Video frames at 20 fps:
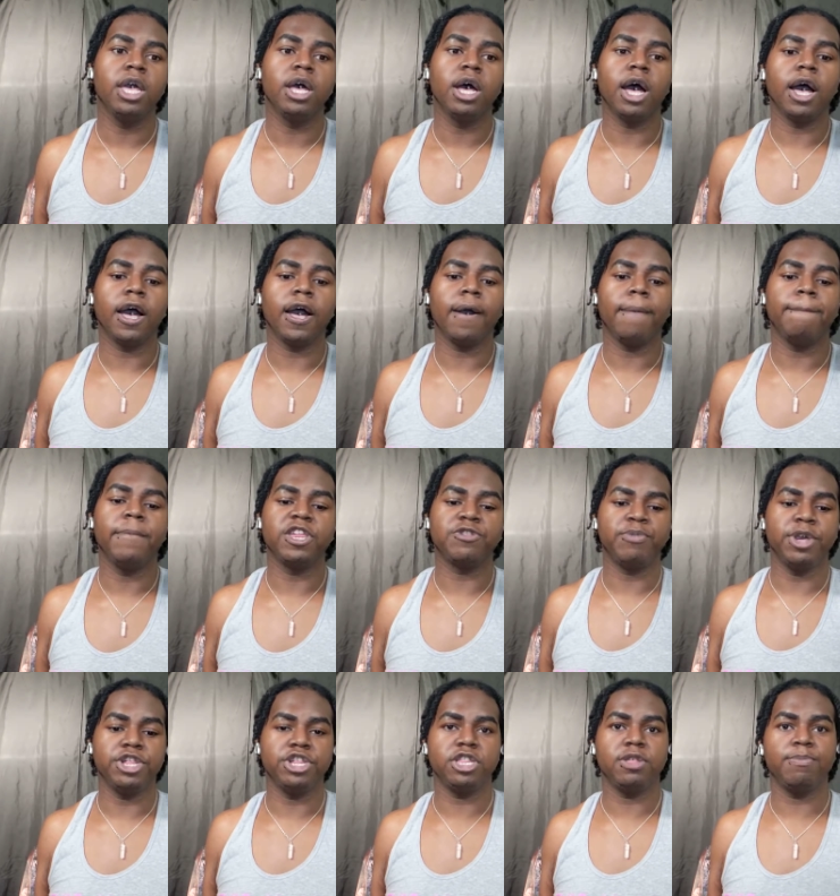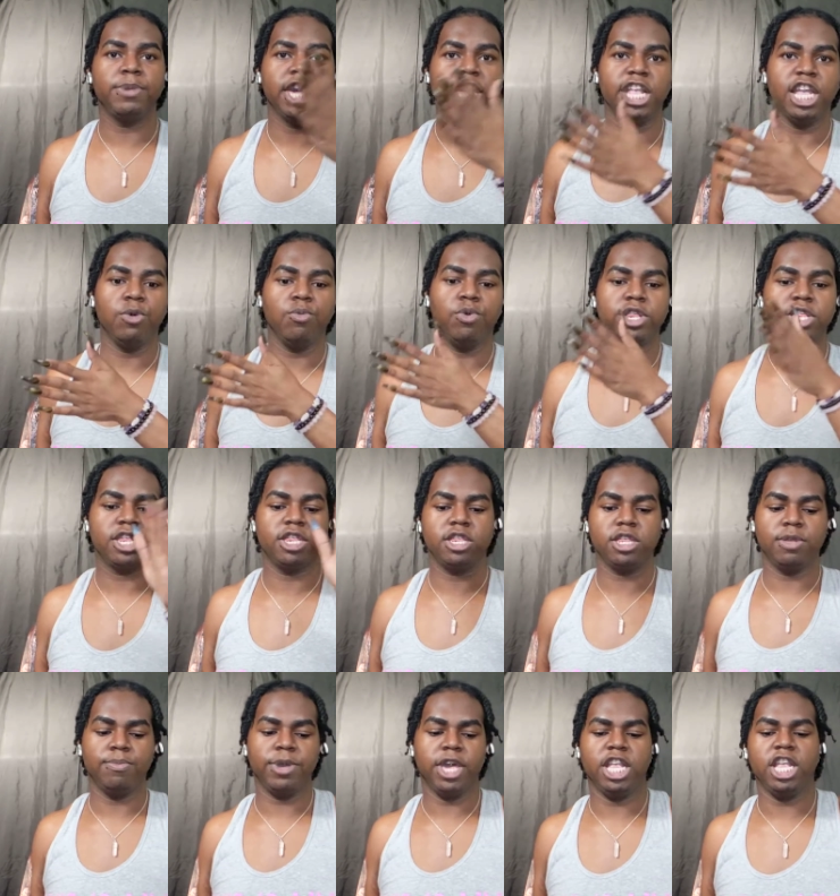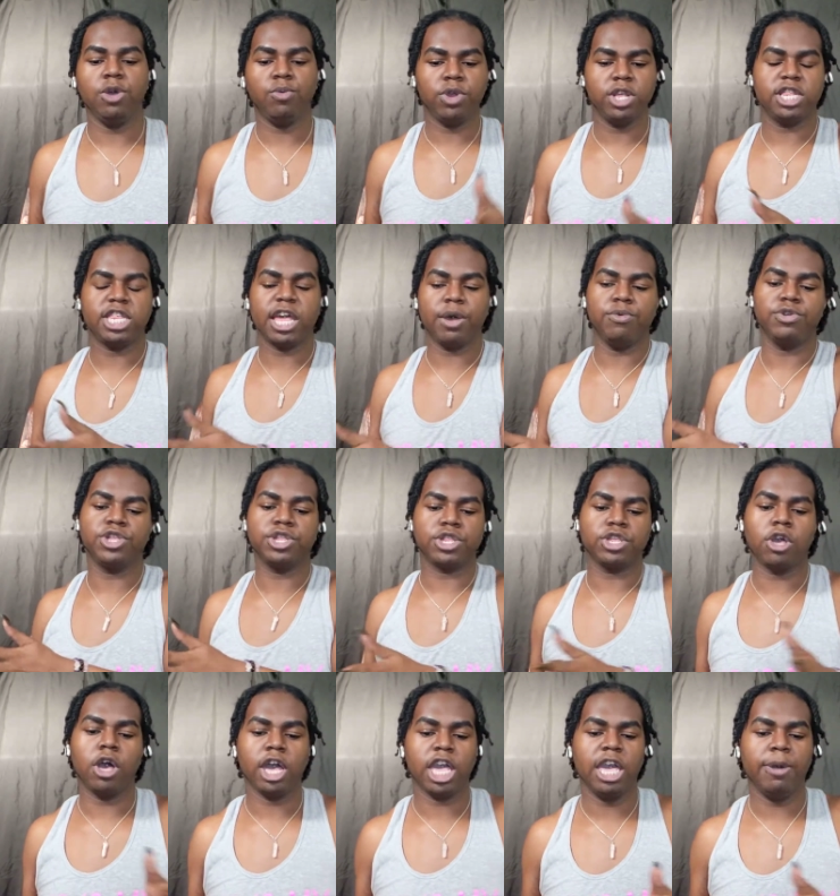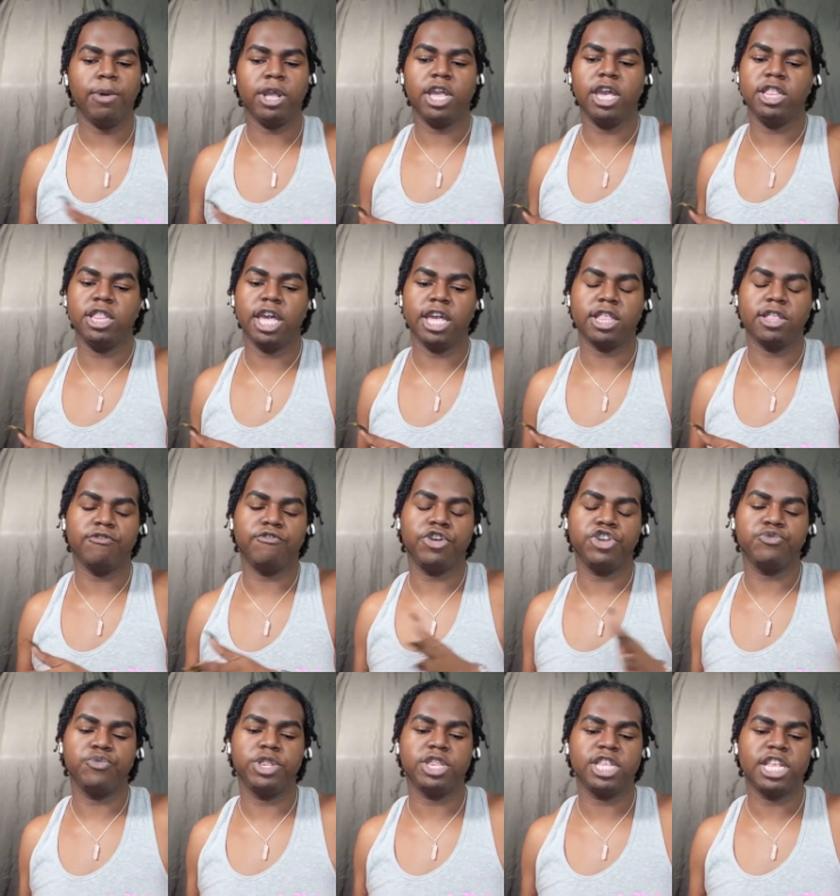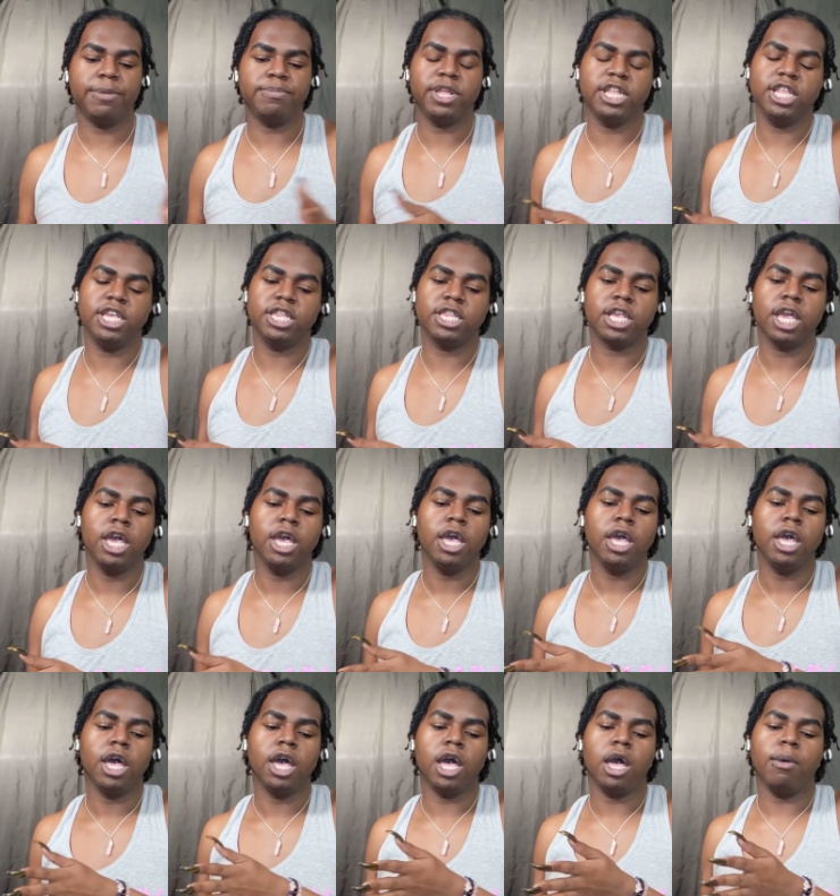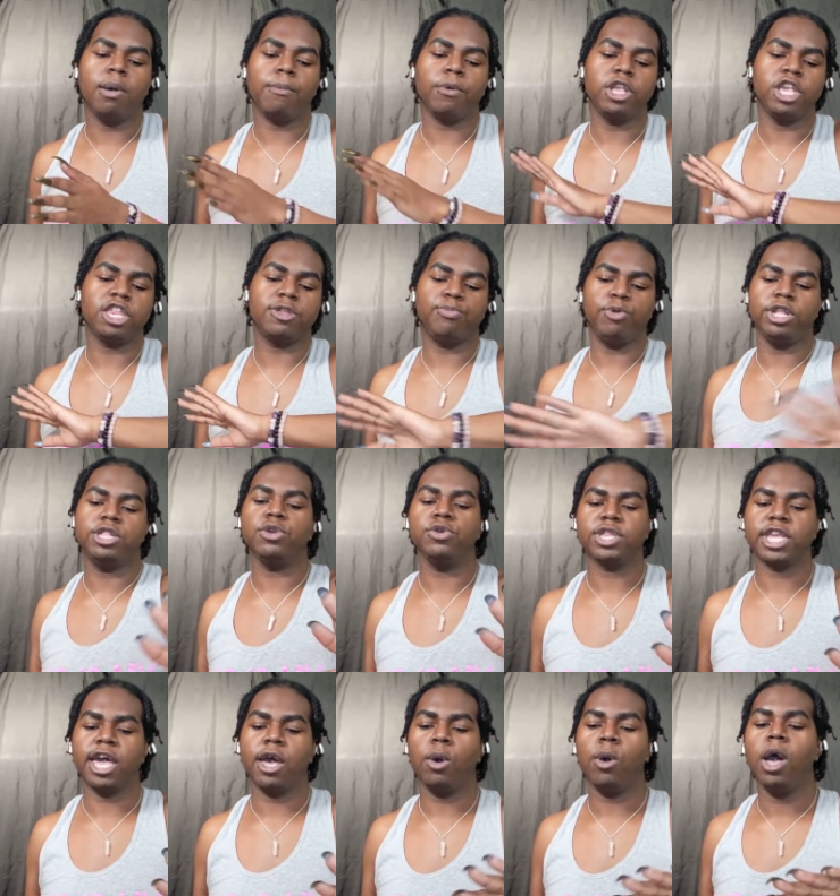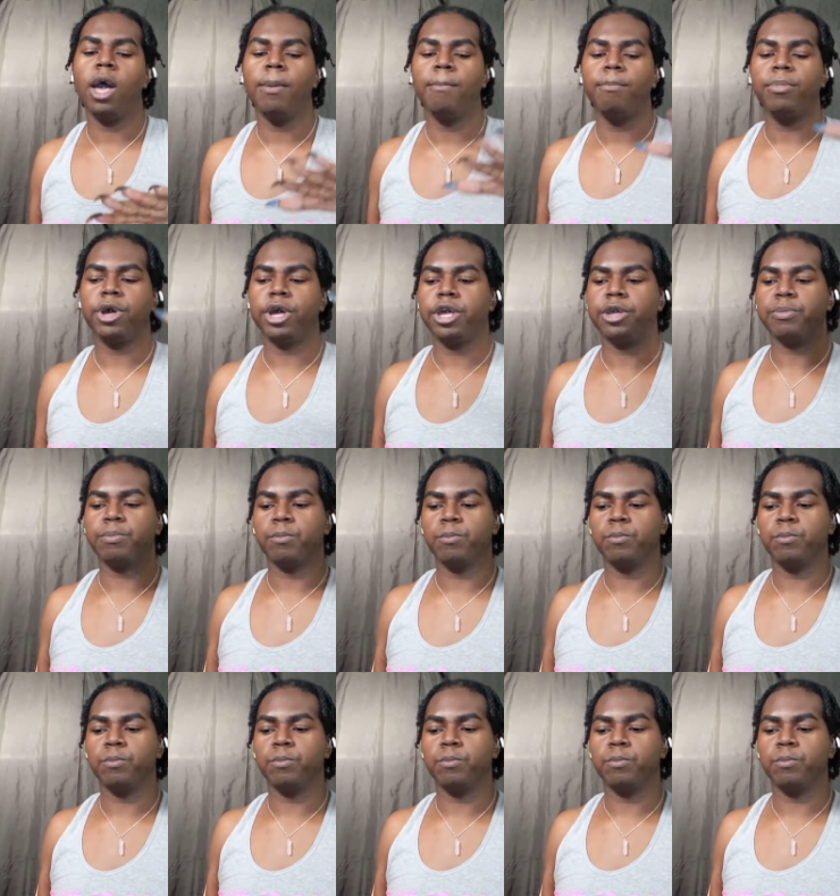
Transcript: um, especially the beginning ones, because the beginning ones I was just talking about it, like the first ones in that playlist. Um, I'm gonna spread those out, but